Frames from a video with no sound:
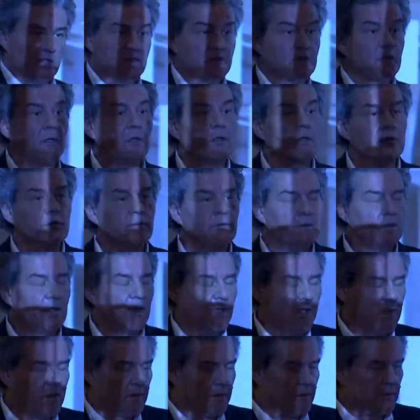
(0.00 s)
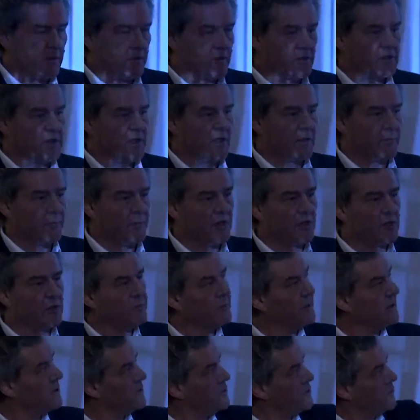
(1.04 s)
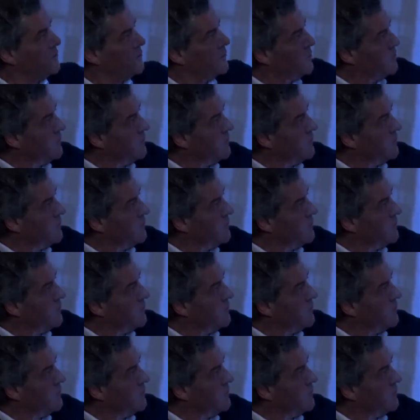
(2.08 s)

Solar and Schleck-Bergermann to do